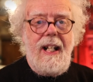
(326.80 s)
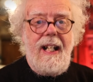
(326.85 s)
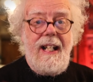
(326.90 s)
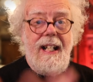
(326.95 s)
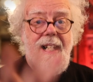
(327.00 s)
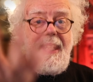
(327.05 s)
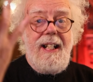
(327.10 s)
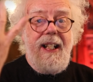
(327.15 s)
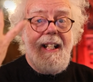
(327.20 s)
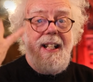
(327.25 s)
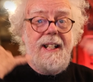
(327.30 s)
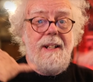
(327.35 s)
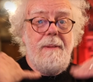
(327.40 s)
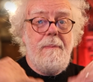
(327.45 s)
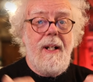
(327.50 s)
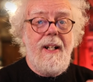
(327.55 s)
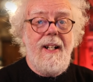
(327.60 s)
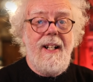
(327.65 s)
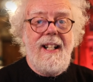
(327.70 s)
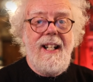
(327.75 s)
In
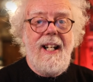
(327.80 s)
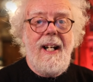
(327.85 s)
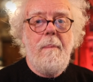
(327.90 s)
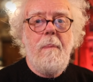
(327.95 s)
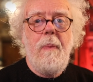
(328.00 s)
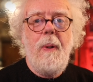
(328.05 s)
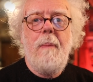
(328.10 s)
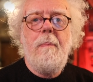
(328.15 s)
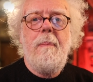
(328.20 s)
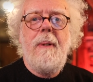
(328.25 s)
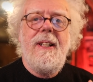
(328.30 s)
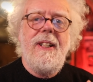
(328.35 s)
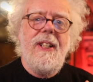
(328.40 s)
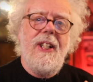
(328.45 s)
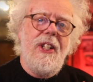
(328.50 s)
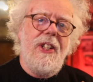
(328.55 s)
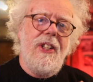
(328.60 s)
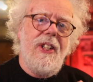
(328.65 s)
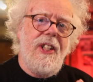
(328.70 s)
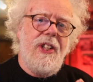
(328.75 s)
my humble
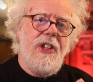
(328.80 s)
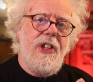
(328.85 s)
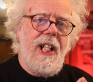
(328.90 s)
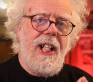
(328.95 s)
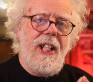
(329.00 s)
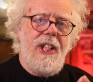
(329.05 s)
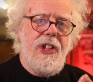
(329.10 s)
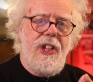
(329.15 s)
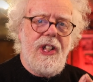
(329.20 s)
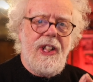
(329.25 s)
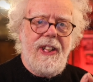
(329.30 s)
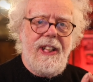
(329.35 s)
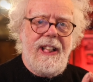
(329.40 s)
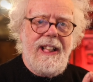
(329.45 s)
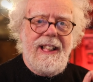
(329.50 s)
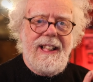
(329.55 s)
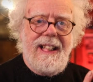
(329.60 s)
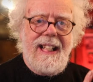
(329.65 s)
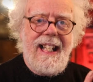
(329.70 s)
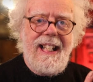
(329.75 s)
opinion, changing
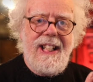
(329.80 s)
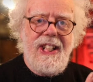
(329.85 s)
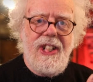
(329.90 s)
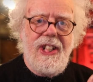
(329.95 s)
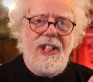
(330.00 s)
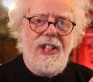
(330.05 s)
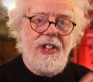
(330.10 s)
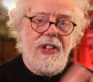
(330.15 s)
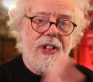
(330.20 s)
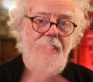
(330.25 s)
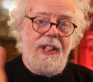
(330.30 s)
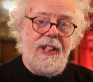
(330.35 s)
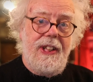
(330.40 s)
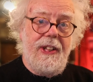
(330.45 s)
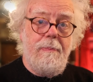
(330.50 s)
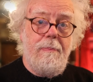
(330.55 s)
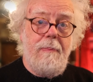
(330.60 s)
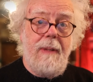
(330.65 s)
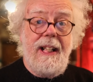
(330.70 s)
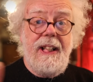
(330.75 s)
these engines to
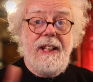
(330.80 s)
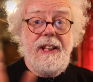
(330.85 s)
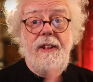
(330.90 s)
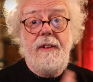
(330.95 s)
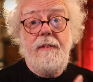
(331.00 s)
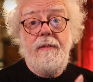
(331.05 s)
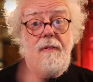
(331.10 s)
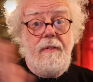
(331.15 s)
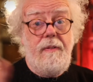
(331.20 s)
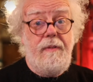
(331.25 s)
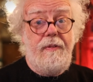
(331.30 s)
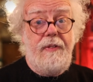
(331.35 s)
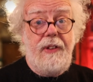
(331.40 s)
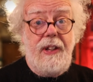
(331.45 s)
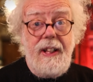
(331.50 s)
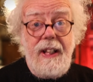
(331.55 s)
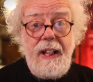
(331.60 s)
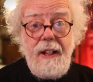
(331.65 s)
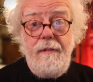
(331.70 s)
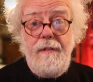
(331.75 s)
these massive,
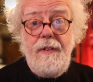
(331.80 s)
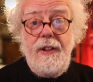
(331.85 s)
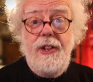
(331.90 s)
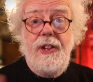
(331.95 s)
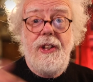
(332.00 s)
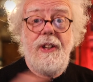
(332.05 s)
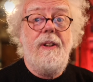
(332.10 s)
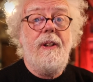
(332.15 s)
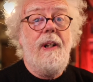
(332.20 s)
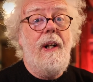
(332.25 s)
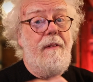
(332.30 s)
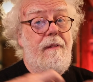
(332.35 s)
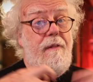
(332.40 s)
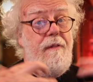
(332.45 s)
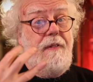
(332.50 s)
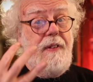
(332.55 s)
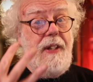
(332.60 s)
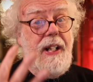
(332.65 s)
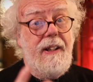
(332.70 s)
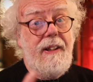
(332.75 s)
very efficient,
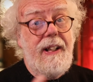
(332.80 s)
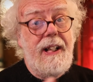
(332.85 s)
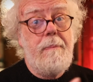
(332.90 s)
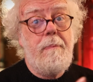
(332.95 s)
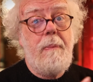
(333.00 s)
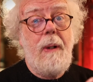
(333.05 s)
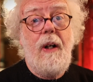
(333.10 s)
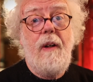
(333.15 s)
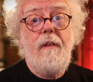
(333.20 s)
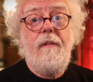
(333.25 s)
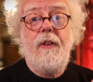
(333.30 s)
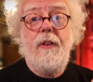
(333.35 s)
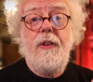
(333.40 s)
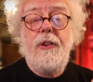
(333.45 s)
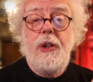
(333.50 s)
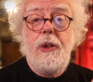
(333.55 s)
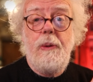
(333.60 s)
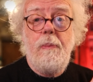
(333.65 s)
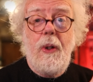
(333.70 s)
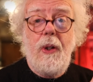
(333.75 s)
very powerful
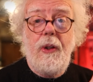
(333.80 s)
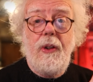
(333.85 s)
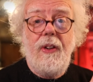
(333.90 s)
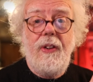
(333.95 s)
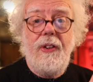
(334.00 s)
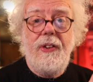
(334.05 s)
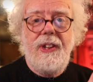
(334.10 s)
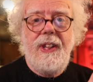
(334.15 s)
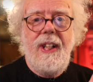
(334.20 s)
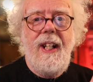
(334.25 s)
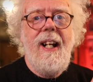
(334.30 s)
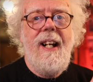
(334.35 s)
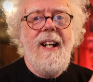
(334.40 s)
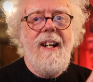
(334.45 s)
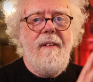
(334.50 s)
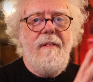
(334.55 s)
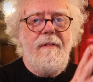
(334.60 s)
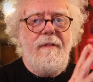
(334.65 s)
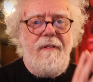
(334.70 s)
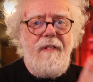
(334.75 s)
new models
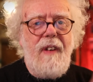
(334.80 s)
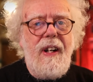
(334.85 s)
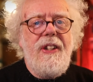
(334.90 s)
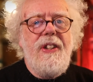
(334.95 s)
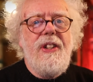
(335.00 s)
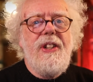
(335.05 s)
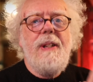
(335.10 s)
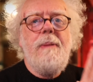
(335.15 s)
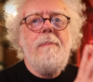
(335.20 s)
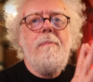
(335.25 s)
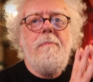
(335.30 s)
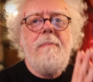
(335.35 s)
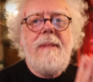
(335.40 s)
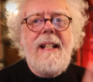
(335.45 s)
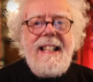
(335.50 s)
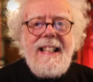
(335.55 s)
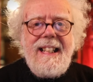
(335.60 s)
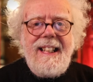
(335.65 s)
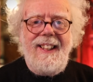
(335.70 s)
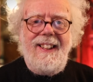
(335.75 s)

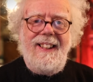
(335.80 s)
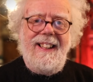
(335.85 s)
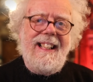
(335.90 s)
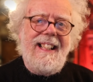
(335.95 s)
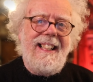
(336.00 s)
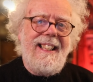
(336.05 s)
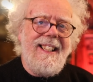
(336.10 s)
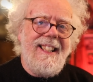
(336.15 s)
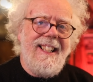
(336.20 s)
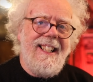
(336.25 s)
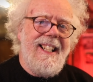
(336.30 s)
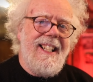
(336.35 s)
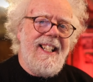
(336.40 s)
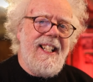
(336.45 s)
fundamentally